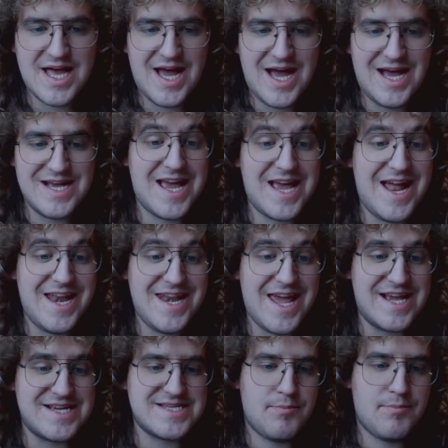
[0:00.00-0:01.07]
as an
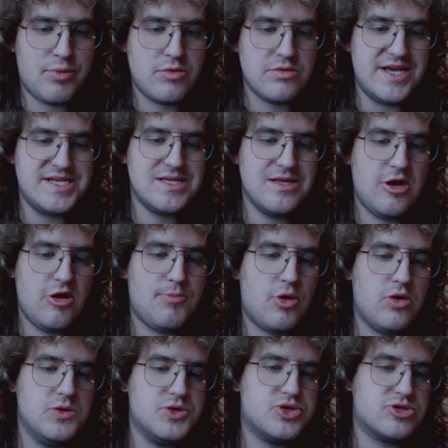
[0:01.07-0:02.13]
example, this little
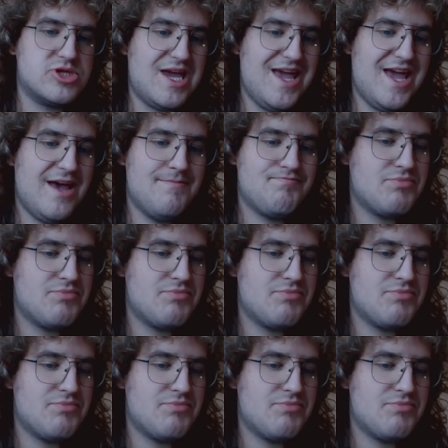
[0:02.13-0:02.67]
pawn structure here,